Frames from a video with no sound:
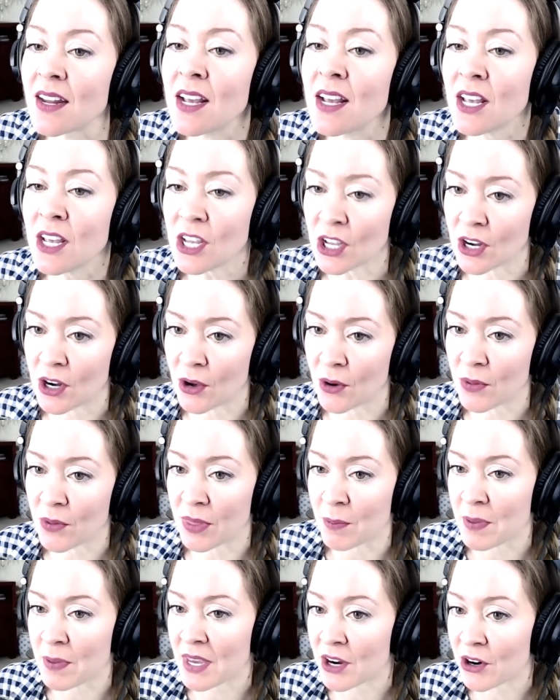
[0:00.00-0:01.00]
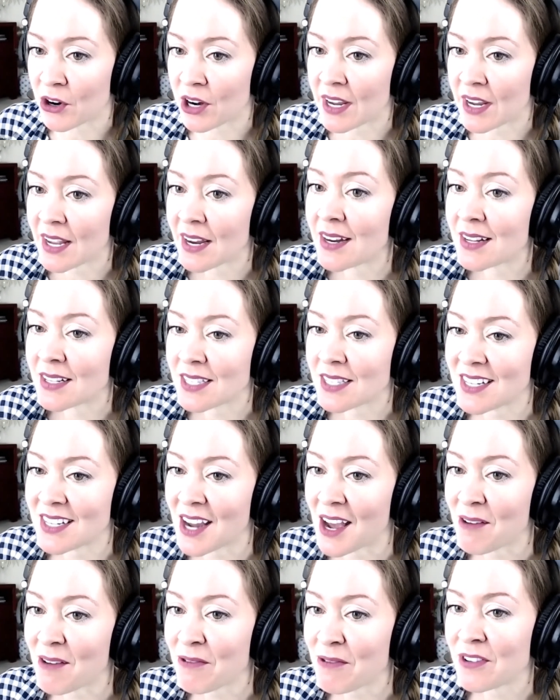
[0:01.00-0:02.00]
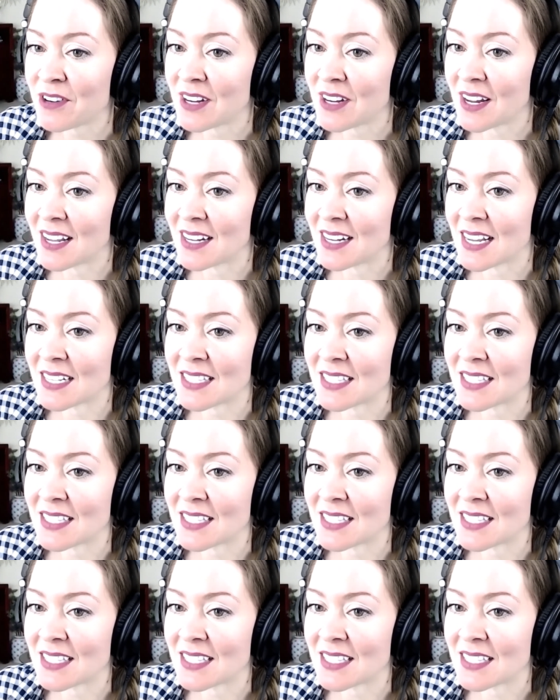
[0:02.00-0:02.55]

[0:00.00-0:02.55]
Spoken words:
the period stuff, is